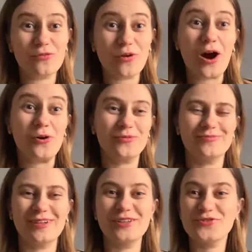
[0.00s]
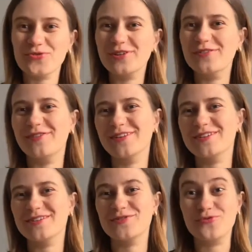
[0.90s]
Wow, it truly
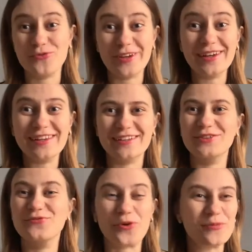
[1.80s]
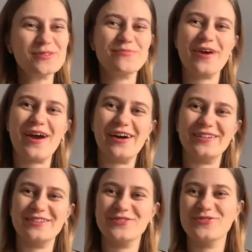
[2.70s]
feels surreal and it warms my
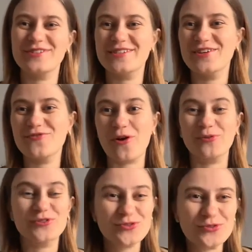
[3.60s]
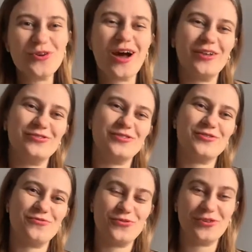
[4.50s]
heart to see around 200
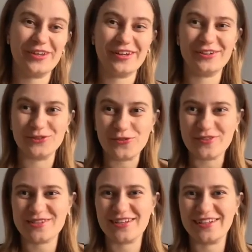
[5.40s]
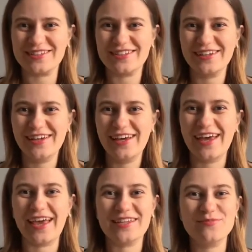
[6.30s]
of you here in Novi Sad,
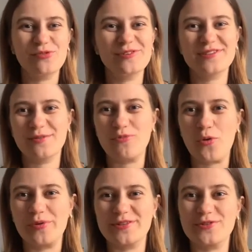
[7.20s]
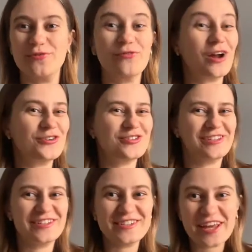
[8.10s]
experiencing moments of cultural
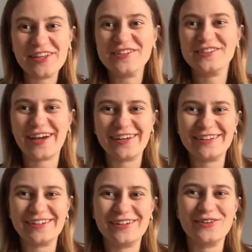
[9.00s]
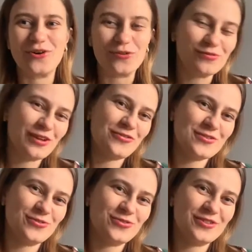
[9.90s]
exchange, dialogue, conflict
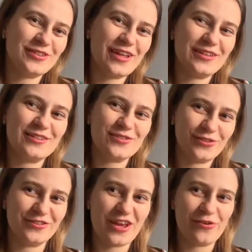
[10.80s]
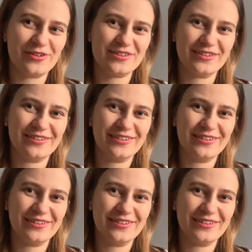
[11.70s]
resolution and solidarity.